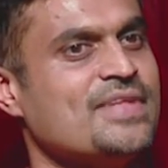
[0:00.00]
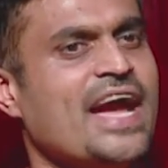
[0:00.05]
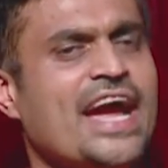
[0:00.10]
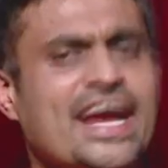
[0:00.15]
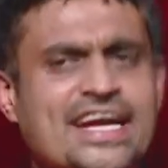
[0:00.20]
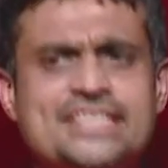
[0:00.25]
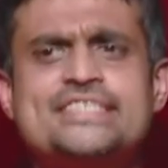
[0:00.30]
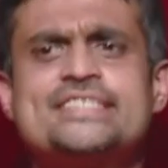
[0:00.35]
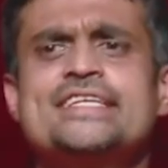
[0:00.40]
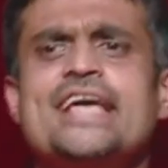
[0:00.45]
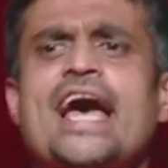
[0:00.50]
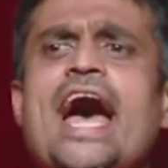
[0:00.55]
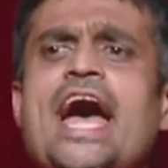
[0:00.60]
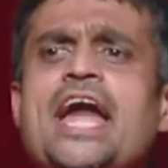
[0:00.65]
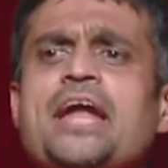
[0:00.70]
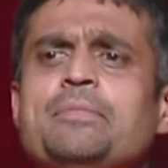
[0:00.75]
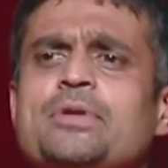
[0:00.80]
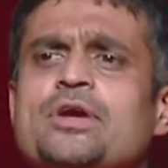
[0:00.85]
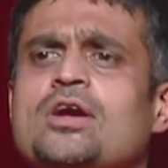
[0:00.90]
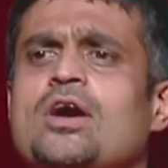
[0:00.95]
It's
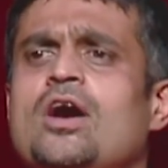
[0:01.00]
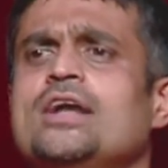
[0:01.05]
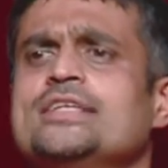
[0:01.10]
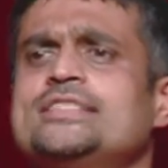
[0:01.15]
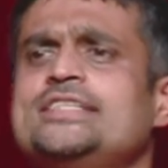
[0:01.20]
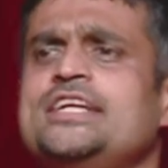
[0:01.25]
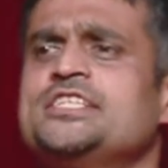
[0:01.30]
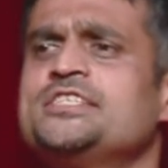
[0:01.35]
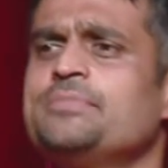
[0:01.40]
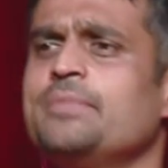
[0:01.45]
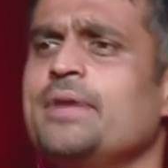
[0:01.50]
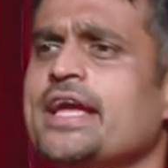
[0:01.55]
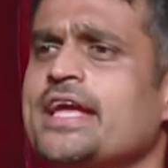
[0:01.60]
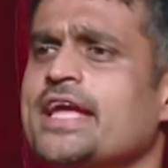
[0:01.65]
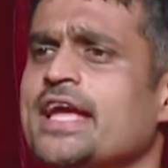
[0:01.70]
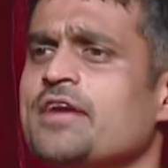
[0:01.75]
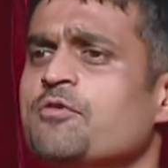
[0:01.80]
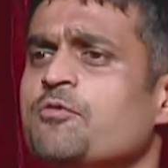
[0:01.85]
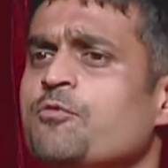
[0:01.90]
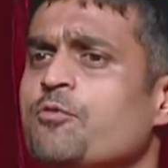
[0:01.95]
sad because it is
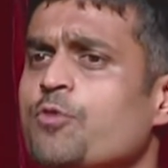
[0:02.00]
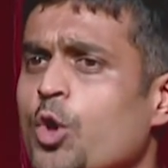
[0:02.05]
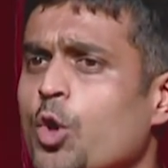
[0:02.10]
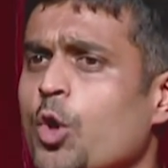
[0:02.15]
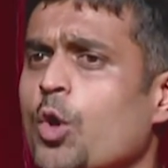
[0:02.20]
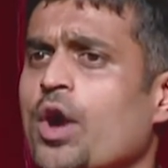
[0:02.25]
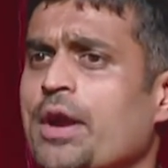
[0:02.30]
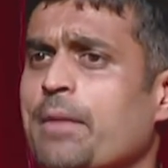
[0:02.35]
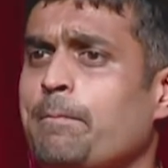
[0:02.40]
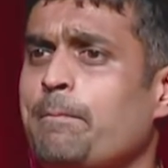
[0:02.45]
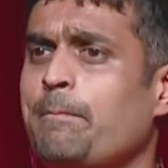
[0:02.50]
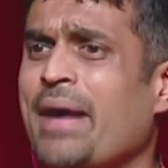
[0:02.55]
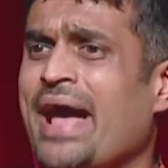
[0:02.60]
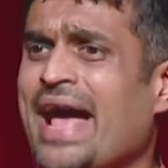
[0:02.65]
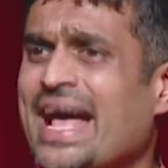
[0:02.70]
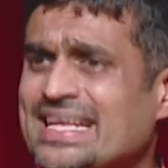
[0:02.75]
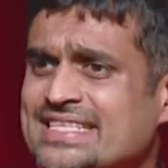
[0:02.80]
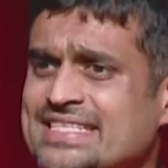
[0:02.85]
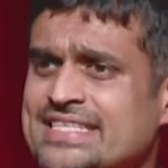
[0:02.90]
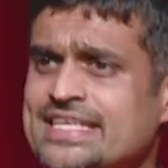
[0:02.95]
making viewer
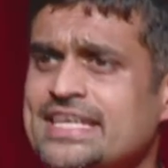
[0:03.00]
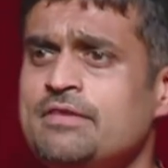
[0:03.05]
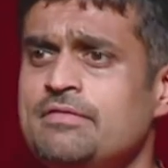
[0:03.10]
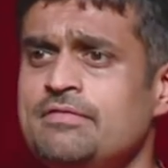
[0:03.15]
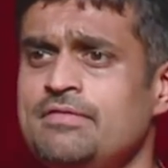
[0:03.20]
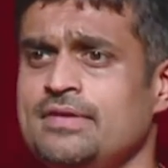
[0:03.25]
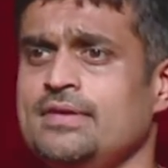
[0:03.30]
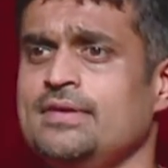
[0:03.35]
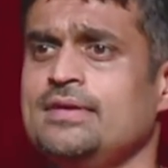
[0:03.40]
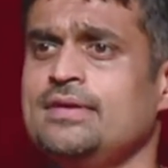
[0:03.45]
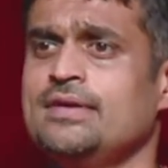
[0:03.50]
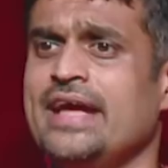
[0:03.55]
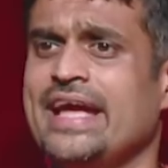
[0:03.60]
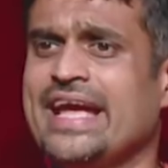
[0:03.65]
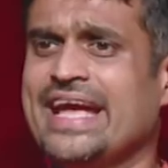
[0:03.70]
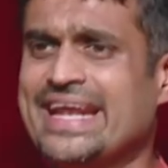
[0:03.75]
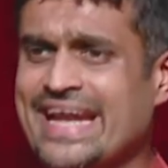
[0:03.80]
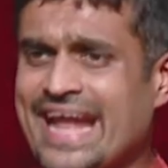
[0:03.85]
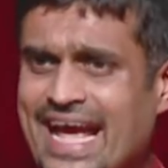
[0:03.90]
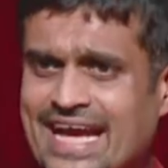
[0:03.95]
passive,
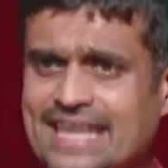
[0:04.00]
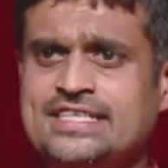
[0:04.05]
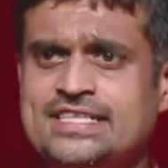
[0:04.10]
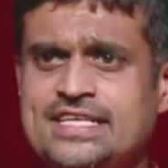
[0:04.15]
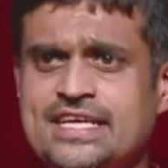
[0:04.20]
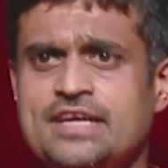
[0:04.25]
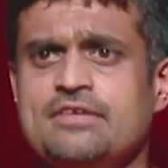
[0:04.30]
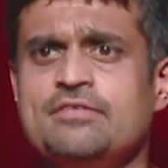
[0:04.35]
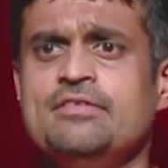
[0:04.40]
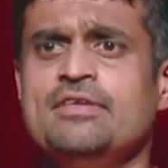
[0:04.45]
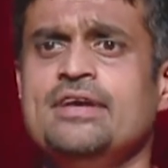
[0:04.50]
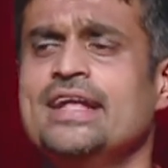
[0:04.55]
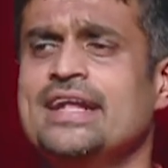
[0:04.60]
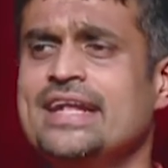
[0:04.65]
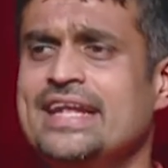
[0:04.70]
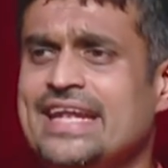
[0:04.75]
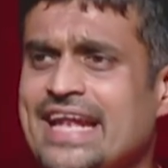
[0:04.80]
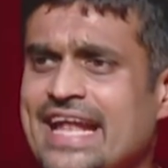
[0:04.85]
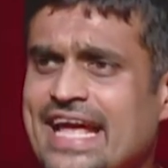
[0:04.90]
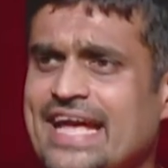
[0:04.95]
inactive,
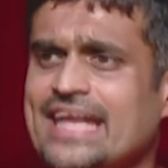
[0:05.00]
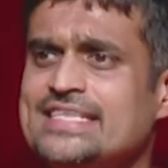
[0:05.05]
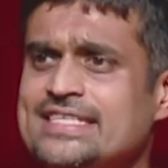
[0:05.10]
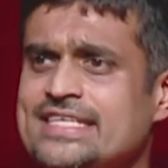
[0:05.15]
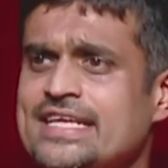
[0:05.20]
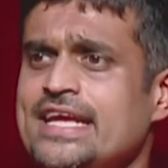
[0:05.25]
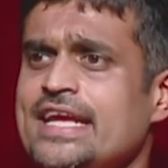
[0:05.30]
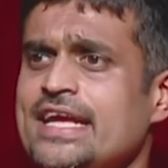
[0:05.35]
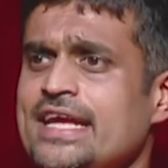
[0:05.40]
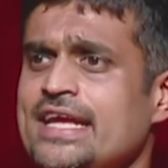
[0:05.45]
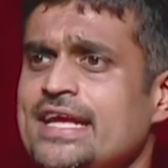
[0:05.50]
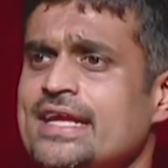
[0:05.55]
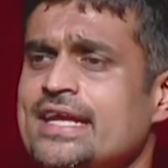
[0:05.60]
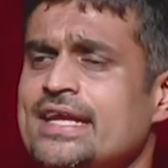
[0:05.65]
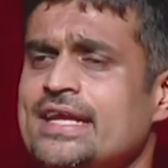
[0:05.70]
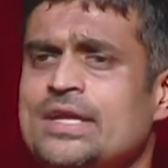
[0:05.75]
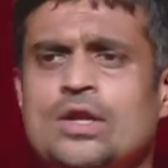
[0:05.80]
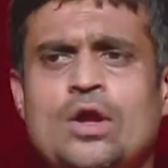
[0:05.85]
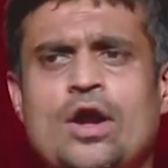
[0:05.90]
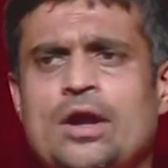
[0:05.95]
lazy,
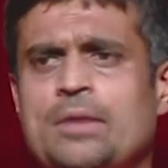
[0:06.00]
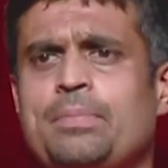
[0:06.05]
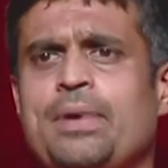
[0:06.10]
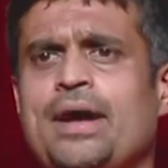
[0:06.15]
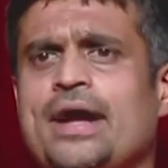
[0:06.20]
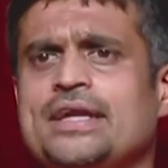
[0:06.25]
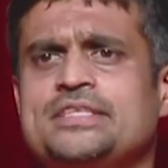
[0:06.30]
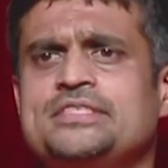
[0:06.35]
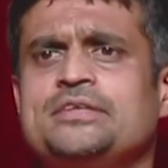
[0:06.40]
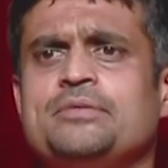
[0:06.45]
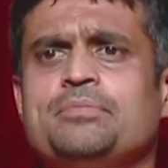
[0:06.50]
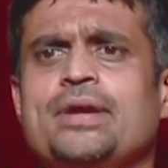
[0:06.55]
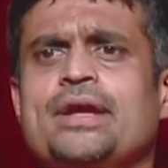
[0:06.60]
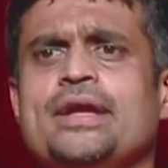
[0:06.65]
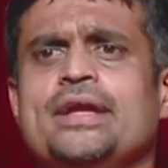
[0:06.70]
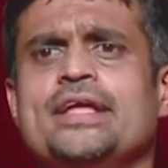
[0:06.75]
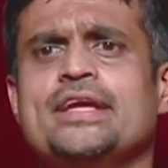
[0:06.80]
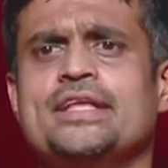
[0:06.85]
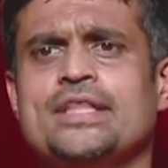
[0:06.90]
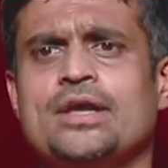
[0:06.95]
not
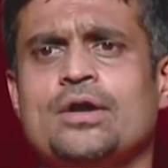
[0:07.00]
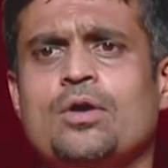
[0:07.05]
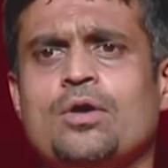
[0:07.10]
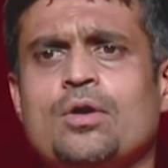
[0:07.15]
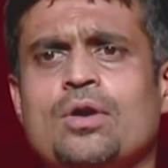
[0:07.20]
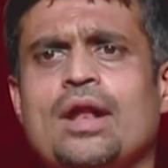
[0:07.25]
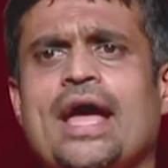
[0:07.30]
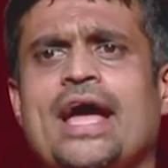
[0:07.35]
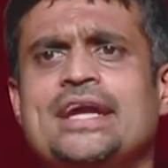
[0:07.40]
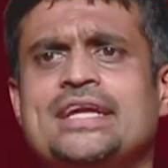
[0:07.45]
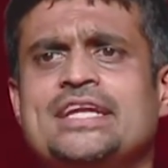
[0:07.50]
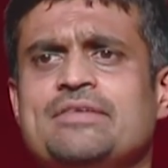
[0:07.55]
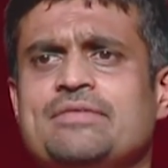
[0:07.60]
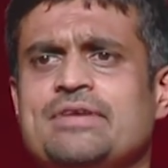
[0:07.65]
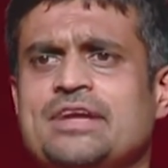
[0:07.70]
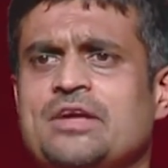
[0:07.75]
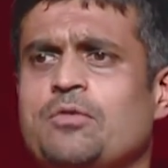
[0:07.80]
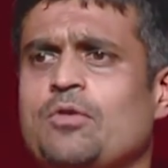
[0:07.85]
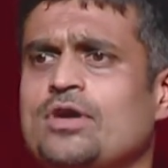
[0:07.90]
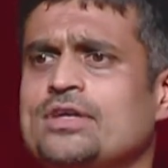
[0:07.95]
participating in the whole
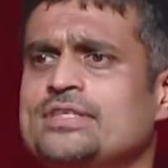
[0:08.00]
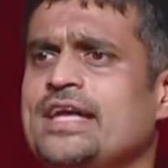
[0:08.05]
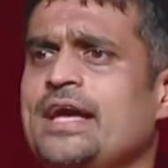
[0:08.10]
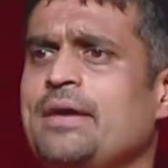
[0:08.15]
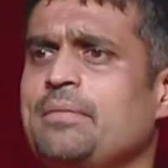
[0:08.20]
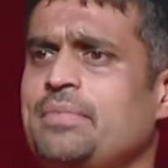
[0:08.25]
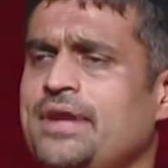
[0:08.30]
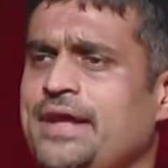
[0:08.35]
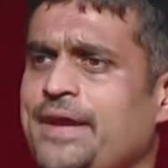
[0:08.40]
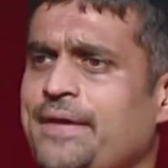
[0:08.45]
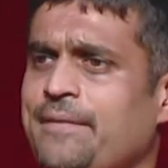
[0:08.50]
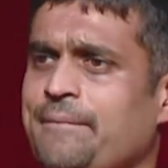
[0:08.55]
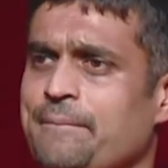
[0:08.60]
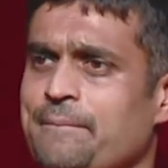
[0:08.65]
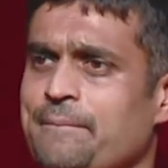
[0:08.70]
activity what's happening.